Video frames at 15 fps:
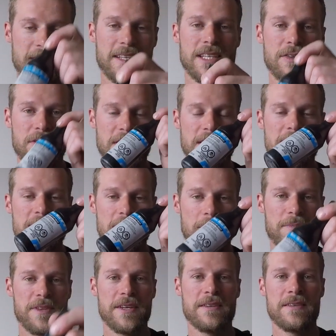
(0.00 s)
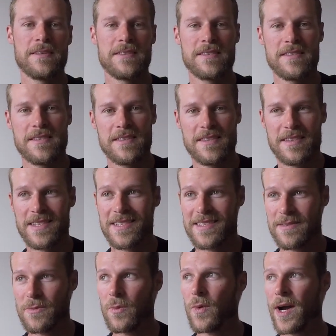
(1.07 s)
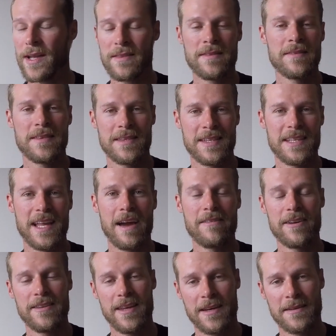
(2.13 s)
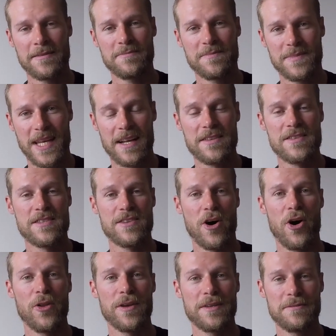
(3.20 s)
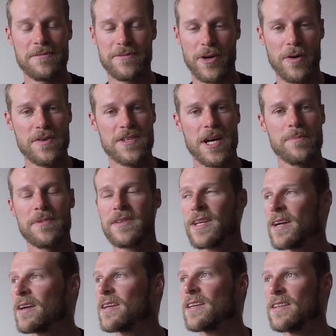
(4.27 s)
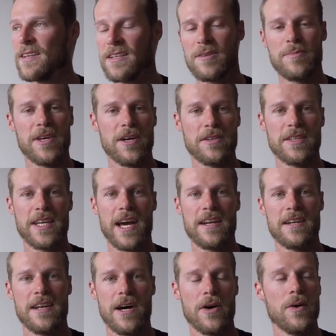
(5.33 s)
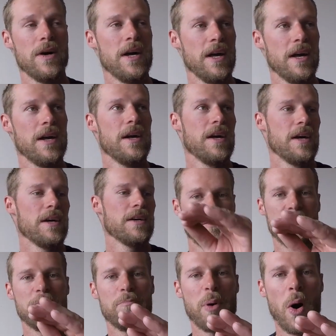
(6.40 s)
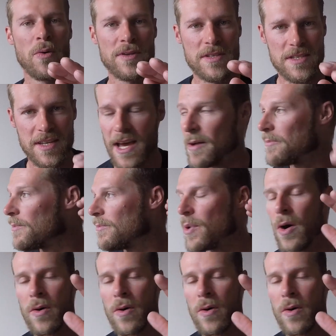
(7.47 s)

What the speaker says: You need something when everything gets solid, froze up in there, you need to be able to get it out. Bonus tip.